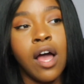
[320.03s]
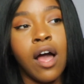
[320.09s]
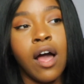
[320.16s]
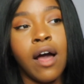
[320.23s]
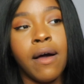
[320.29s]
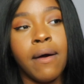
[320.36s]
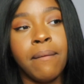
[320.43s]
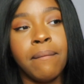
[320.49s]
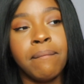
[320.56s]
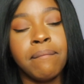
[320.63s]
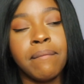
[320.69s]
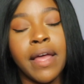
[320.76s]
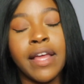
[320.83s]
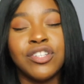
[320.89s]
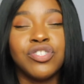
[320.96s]

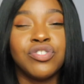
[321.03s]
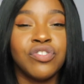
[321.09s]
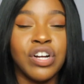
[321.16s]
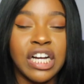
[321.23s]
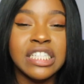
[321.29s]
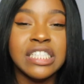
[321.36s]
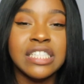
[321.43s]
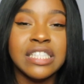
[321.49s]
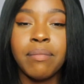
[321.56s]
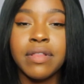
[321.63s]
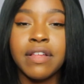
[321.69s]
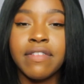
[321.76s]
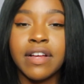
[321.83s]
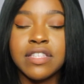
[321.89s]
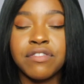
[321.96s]
um, and trust. I
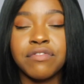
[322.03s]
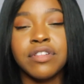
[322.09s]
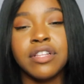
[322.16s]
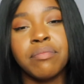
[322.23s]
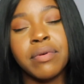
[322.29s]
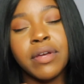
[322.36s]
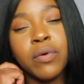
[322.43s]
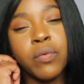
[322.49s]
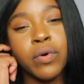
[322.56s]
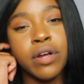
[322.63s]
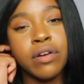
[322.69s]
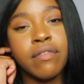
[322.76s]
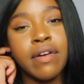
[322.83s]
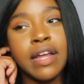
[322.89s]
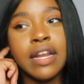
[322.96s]
believe that's a really big
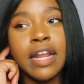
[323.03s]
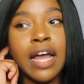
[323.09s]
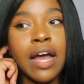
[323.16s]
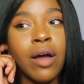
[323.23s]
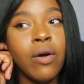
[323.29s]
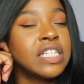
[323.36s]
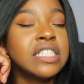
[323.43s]
word right now.